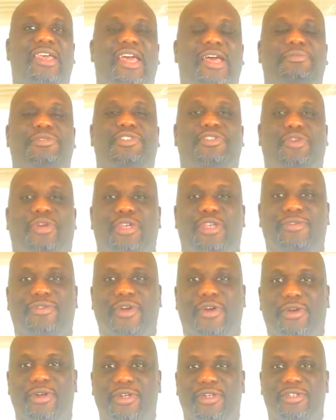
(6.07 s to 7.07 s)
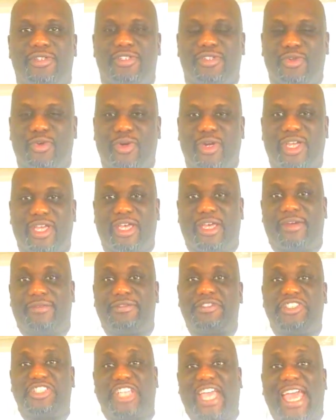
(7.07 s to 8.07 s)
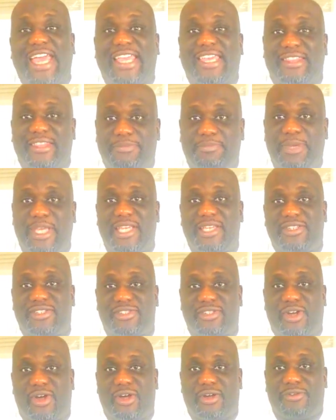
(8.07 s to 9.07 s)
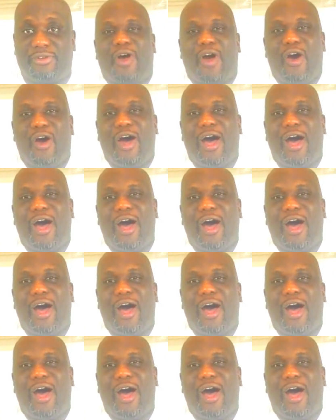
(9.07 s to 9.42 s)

I'm sure you've heard of the story of Jack and the Beanstalk, right?